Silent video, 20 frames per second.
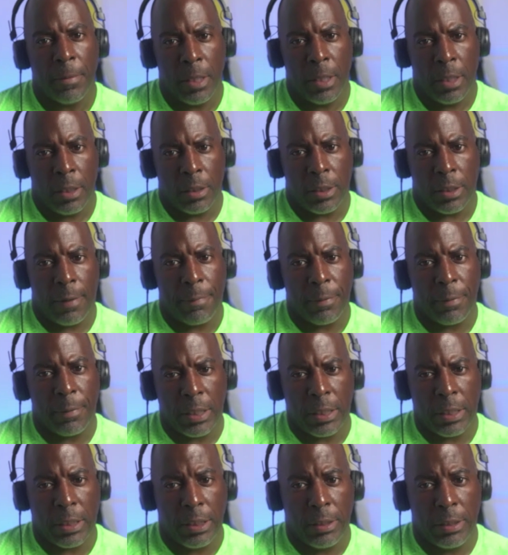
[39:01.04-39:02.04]
So I
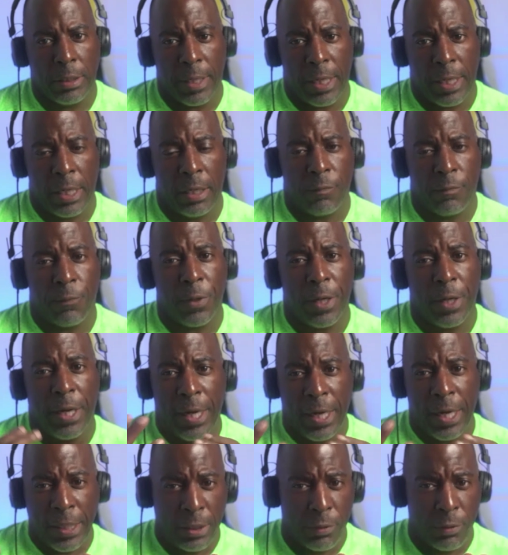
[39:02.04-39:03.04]
believe that for
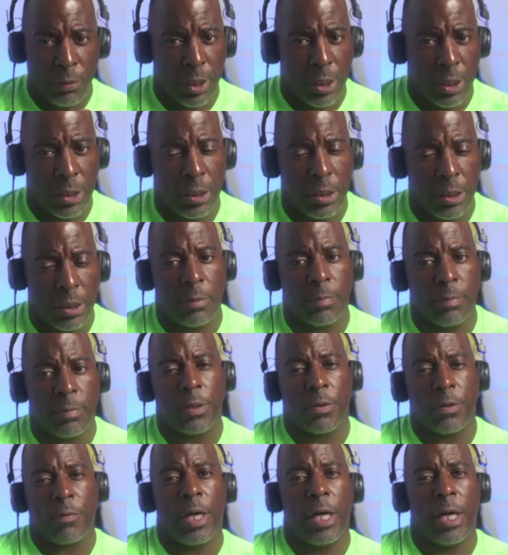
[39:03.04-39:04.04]
any relationship to
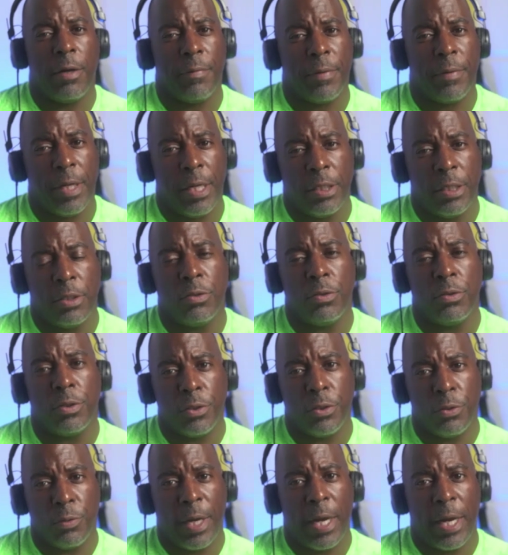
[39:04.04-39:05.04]
thrive, that you
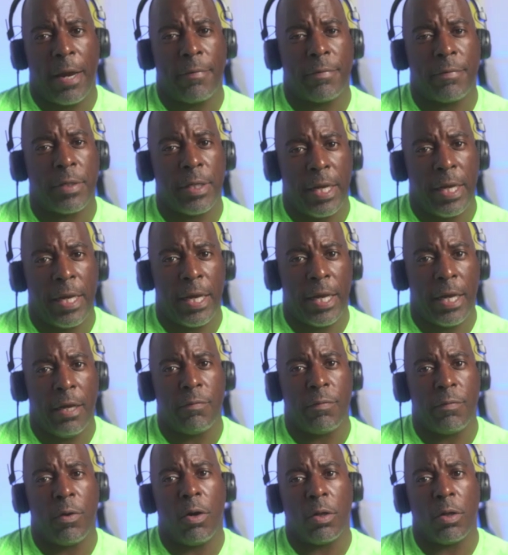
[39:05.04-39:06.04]
do have to have
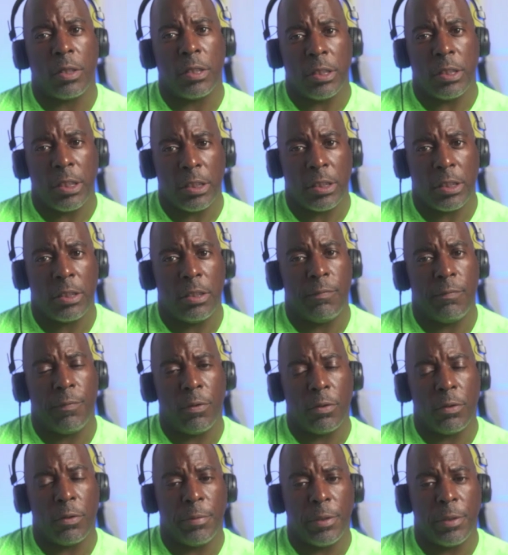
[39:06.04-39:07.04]
authenticity,
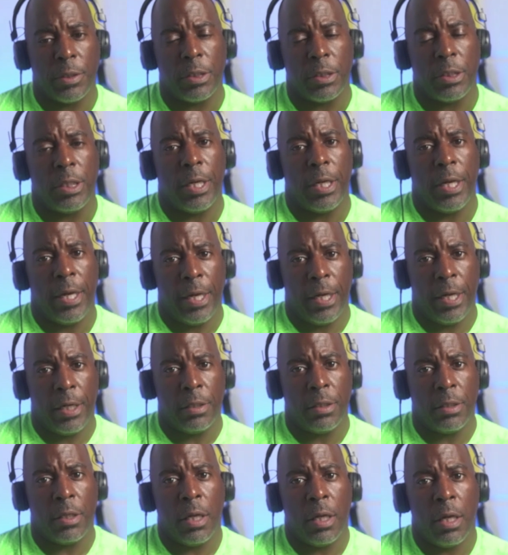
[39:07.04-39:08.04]
vulnerability,
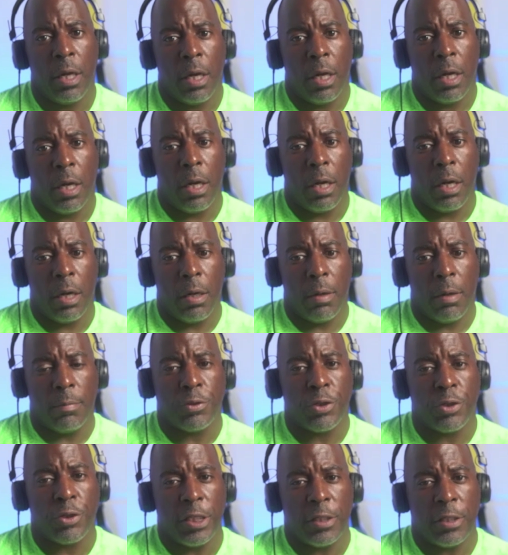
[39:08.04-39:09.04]
and
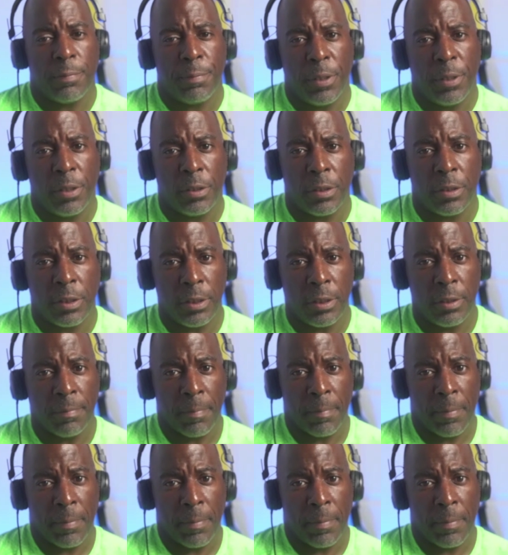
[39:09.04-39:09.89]
transparency.